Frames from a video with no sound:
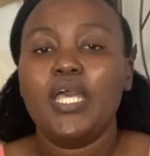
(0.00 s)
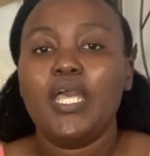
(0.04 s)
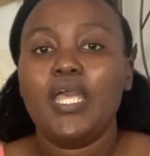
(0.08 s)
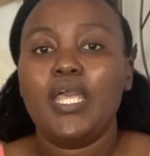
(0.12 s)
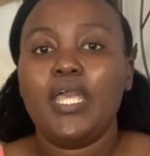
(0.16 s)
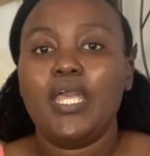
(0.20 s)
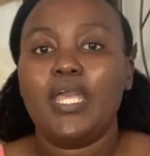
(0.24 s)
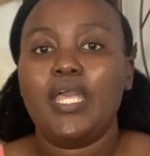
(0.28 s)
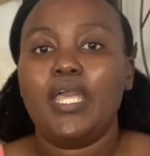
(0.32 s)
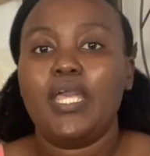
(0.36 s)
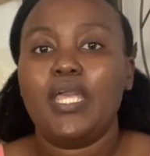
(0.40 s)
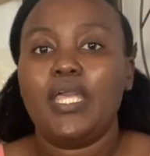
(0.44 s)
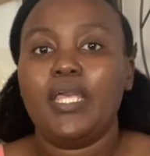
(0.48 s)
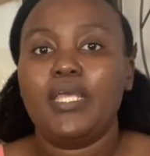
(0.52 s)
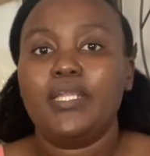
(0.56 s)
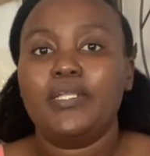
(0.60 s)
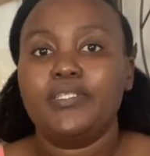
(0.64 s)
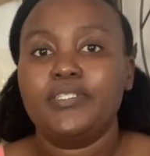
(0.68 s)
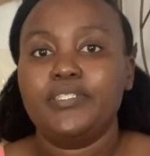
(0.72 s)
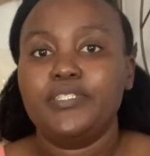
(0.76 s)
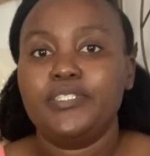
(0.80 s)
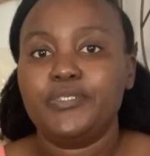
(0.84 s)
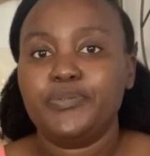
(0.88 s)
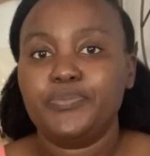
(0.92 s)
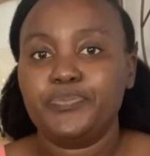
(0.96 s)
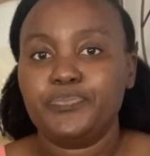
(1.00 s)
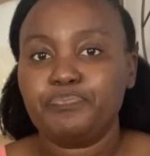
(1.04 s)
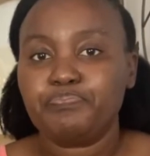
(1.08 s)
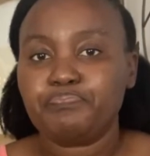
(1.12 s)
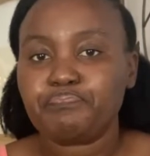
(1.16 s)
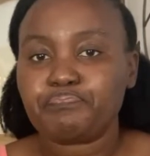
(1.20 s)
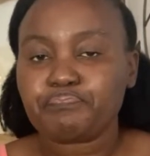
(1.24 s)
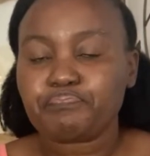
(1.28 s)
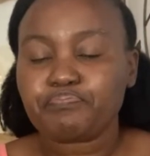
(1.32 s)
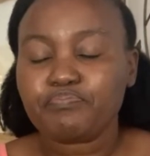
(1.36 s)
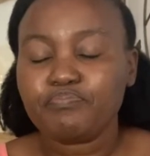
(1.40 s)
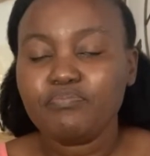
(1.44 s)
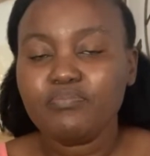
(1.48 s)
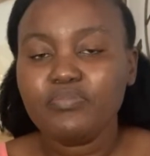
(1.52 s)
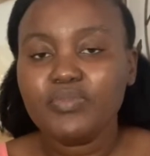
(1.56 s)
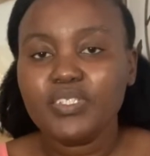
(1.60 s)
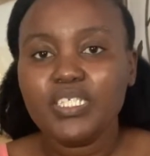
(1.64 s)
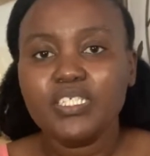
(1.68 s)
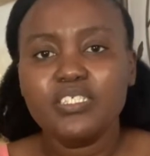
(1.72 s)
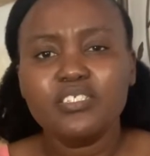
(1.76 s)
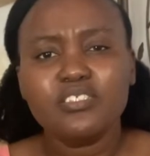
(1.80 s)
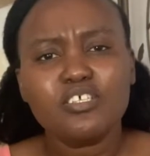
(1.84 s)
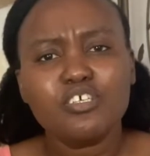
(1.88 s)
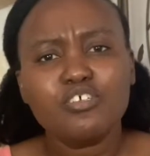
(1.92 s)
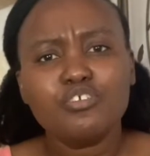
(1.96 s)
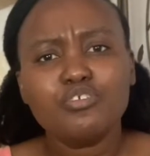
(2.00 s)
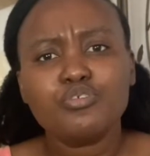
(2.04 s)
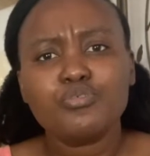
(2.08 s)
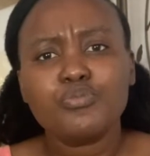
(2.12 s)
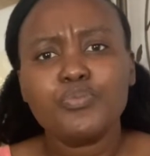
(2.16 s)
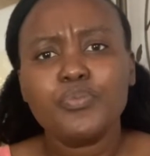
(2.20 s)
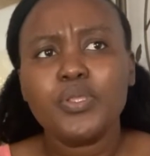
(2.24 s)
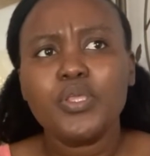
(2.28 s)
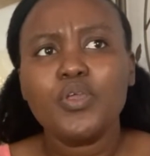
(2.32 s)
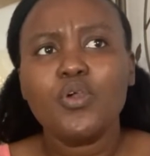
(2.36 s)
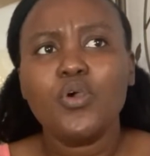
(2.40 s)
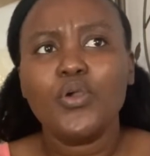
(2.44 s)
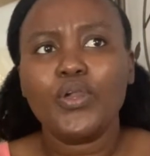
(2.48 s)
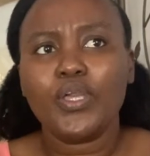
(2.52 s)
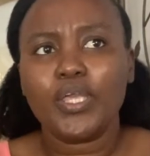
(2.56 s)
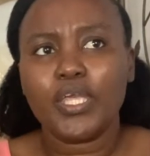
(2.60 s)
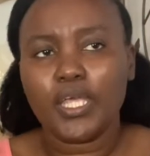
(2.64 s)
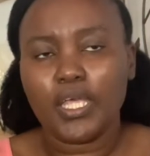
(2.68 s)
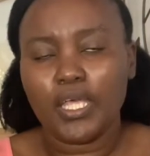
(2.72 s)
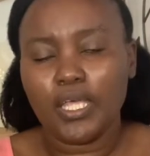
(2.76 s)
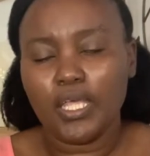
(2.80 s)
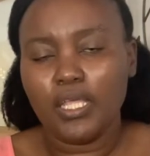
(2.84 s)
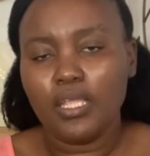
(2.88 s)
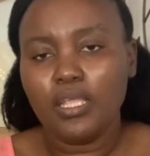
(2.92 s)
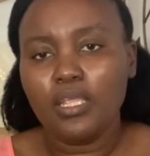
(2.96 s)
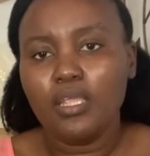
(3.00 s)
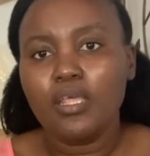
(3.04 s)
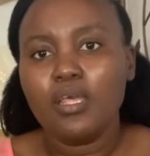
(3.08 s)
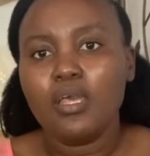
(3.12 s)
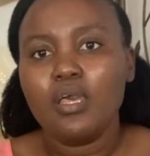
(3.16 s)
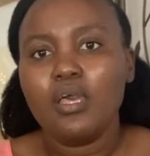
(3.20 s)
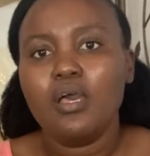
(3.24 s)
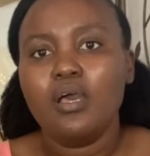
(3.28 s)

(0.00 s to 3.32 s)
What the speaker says: And he said to me, okay,